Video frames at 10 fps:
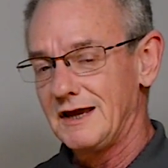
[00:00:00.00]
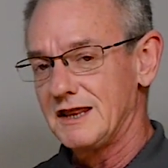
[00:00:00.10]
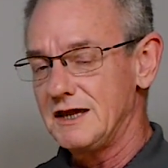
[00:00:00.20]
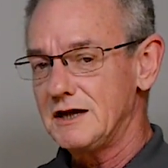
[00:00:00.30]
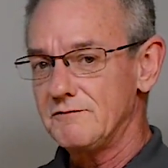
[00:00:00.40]

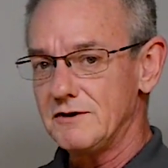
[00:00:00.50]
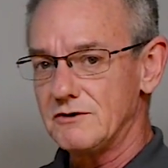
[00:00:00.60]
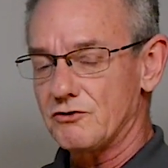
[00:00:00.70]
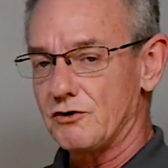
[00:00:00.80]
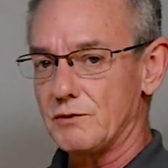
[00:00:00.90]
Think of it in
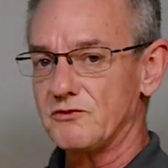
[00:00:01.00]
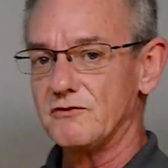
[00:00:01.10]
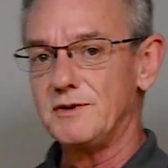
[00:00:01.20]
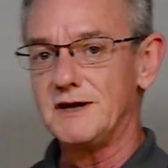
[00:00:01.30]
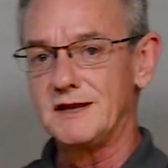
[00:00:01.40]
terms
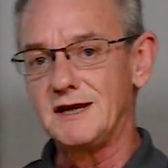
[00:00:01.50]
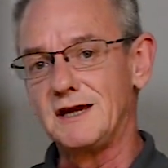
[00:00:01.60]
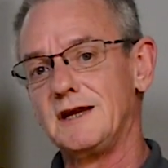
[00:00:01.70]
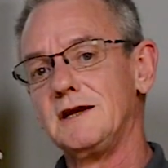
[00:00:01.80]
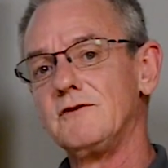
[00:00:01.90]
of being the
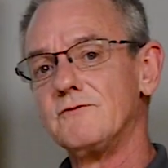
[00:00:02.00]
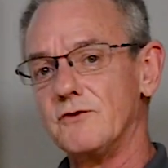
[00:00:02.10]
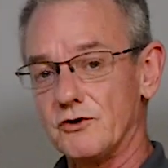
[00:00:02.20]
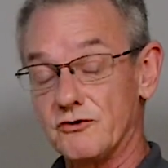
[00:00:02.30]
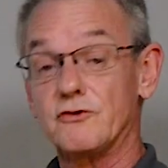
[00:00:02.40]

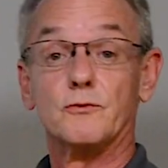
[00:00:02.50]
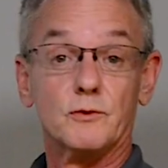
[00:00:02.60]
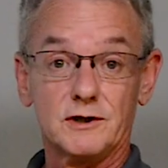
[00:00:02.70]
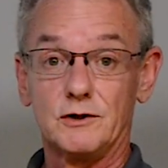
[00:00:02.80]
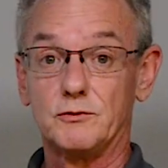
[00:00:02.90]
inverse of
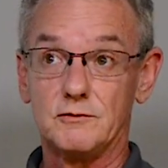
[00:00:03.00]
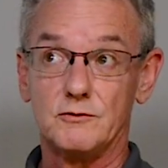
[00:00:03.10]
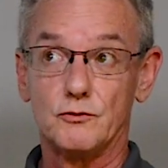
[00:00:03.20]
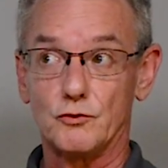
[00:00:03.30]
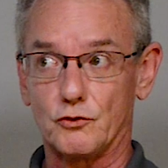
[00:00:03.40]
what you would
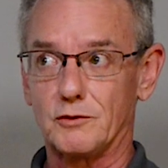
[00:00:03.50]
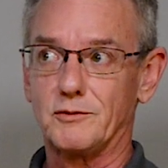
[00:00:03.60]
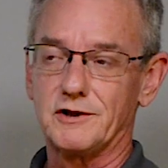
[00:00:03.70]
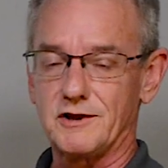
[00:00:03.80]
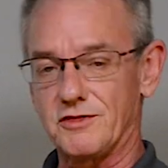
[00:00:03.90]

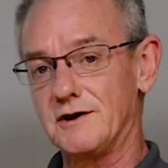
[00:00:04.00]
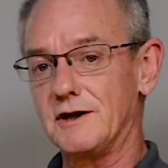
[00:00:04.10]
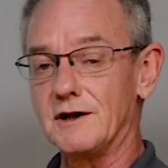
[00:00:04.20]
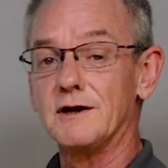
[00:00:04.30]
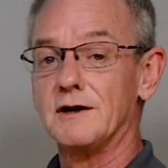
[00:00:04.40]
normally
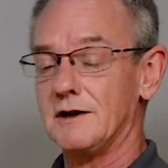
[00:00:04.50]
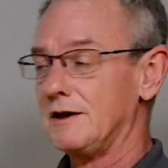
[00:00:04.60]
think.